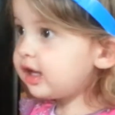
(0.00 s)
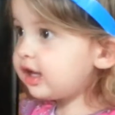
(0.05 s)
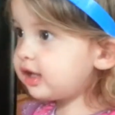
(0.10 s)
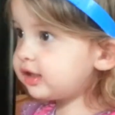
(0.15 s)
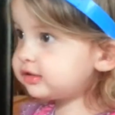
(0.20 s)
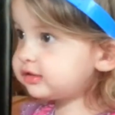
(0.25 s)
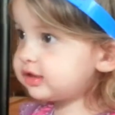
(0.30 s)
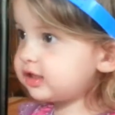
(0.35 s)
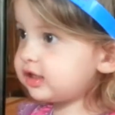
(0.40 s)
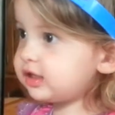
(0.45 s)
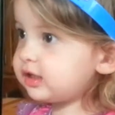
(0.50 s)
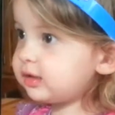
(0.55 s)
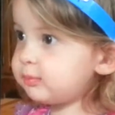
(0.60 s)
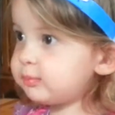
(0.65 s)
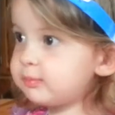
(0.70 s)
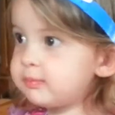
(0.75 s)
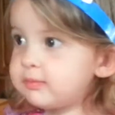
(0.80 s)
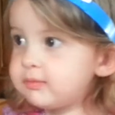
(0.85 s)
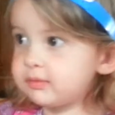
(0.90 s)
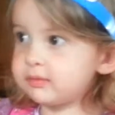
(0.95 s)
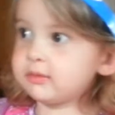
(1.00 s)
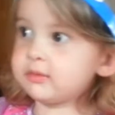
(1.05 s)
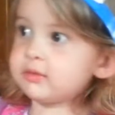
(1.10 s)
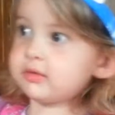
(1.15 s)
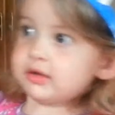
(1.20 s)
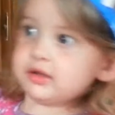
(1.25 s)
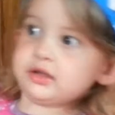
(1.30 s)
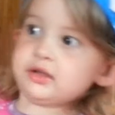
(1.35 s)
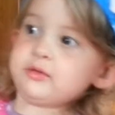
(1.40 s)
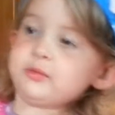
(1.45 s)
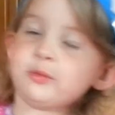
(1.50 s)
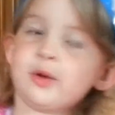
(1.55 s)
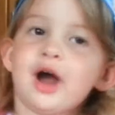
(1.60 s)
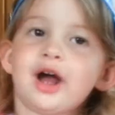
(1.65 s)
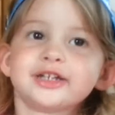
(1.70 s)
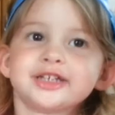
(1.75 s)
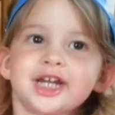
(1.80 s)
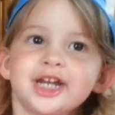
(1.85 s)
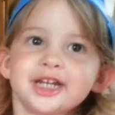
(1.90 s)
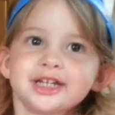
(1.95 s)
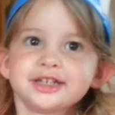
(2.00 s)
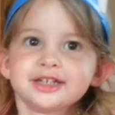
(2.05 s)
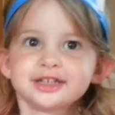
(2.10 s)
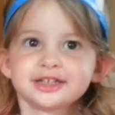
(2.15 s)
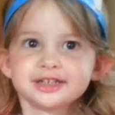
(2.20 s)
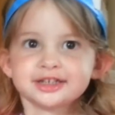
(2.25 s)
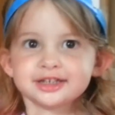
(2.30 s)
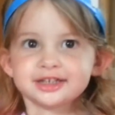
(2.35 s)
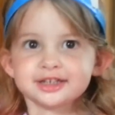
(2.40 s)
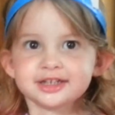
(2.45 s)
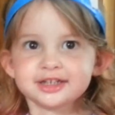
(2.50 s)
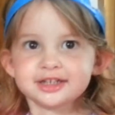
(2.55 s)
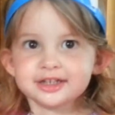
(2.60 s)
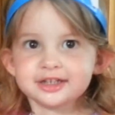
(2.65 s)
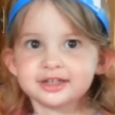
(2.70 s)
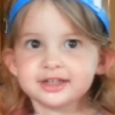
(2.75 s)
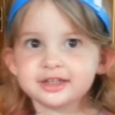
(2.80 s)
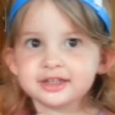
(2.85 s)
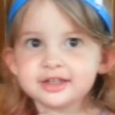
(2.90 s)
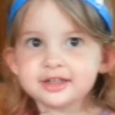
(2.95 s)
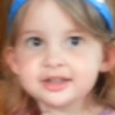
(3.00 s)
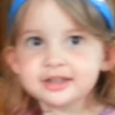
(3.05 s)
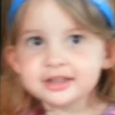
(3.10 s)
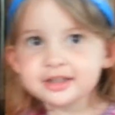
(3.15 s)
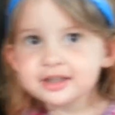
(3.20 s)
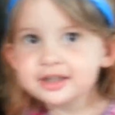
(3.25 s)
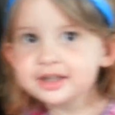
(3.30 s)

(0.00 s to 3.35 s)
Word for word: Is it water? It's not water.